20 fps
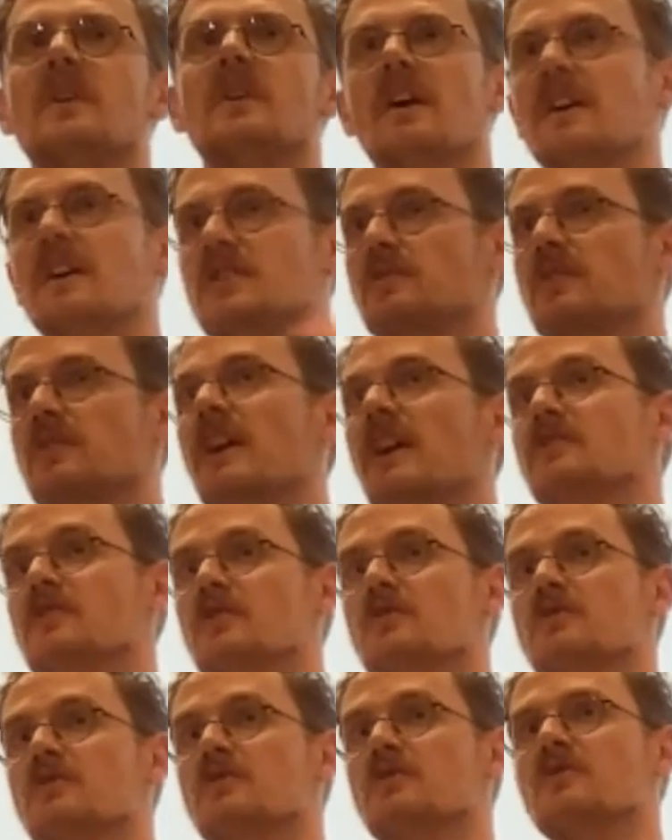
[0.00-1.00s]
has
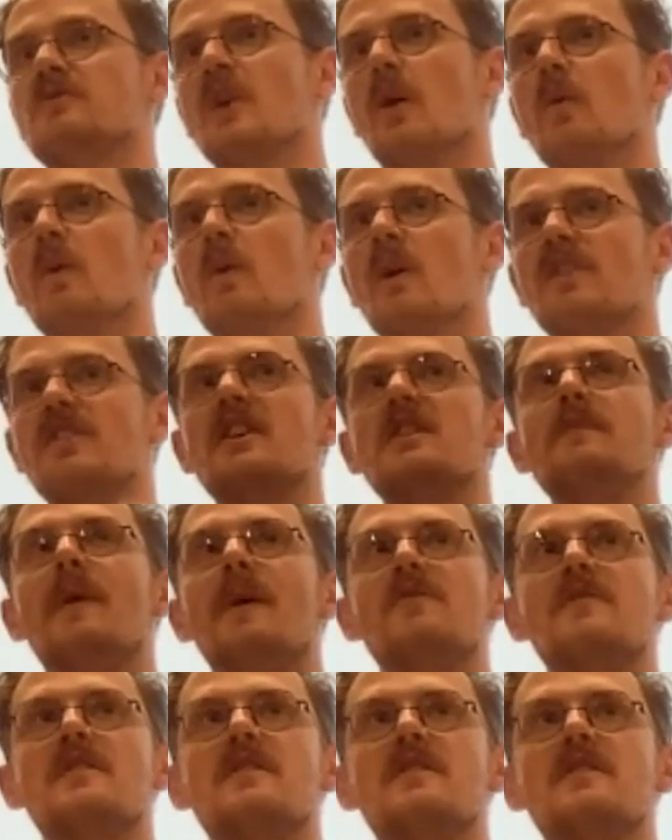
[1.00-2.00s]
used. So we're thinking
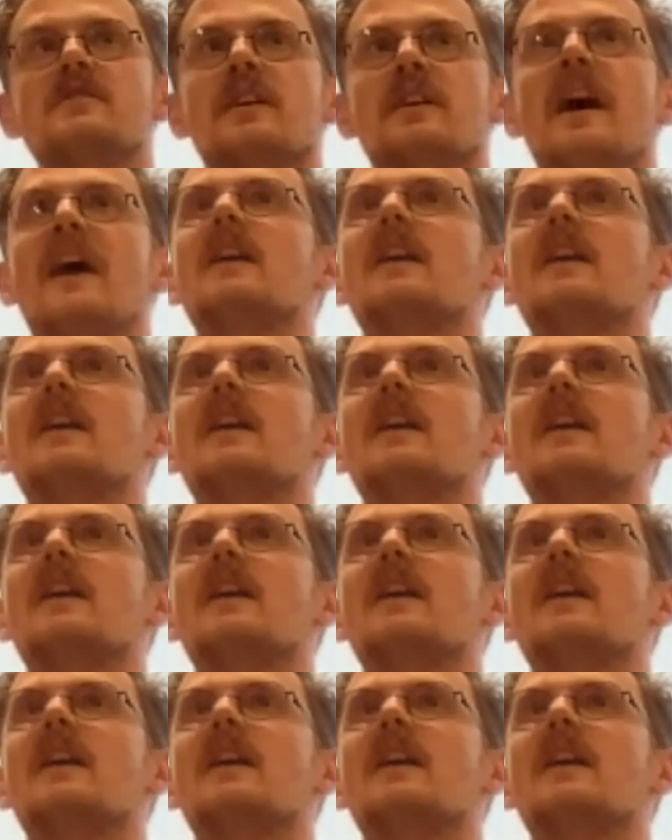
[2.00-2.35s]
about this as a